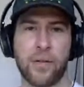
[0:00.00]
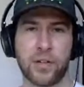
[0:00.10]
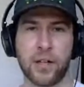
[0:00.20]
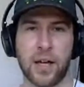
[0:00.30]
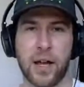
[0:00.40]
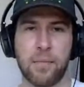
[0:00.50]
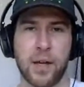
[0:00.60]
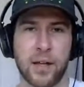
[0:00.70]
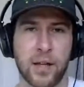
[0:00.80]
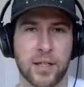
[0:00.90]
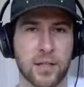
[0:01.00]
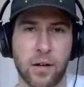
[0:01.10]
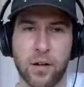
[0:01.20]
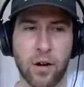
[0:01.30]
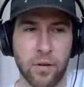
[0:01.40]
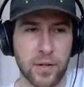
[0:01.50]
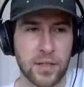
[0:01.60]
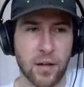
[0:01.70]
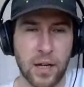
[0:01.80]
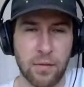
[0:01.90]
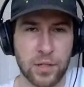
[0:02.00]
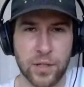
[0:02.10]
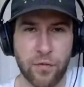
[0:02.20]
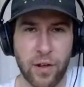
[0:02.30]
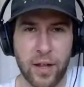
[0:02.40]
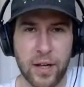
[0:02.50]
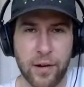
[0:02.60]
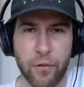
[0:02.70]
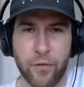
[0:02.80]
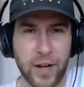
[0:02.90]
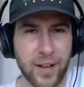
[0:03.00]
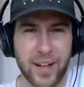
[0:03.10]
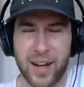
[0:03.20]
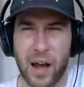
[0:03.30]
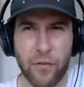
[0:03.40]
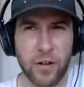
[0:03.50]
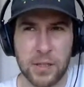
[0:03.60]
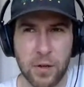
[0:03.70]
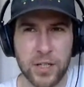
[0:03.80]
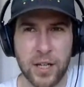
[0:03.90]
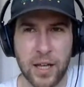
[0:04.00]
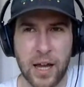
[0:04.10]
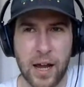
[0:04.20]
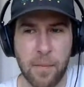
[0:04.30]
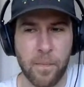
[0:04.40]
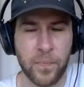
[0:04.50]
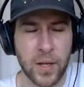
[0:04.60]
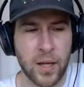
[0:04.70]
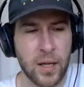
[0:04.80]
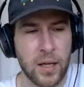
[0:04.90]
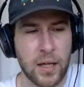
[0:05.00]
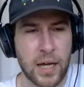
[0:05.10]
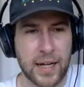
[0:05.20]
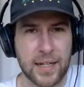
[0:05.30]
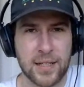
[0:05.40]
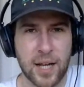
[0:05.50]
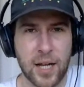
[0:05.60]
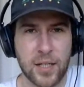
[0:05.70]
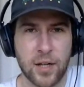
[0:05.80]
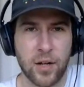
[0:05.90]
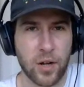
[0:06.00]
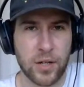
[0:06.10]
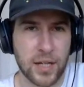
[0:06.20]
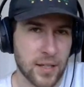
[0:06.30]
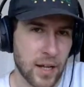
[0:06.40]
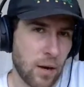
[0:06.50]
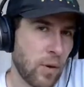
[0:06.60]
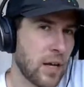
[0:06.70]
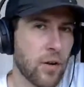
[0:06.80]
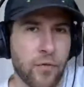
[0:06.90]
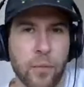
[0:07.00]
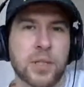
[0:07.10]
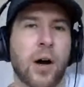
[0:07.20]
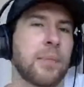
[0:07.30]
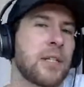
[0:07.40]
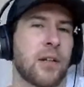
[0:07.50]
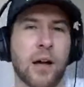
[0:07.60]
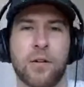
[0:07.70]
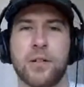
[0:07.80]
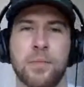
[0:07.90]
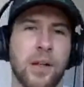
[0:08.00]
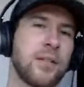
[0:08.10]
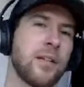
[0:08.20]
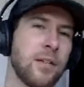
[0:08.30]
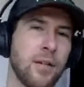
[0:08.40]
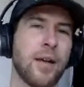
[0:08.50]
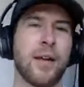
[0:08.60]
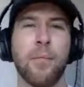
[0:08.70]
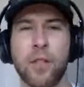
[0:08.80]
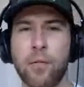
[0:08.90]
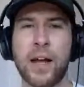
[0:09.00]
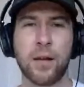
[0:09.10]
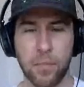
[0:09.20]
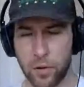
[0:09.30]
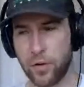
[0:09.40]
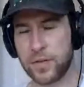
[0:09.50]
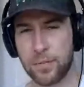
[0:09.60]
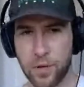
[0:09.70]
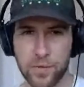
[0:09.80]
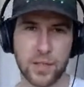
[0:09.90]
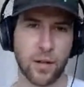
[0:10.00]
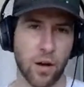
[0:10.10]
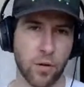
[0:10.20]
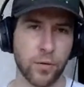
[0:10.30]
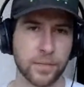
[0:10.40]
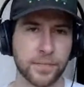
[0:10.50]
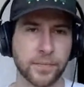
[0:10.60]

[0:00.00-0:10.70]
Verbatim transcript: after the game that it's not COVID. So he was just feeling ill. Funnily enough, I was watching the game against San Antonio yesterday. And we know from time to time, Khris Middleton, eh, he, the way he moves, he moves slow.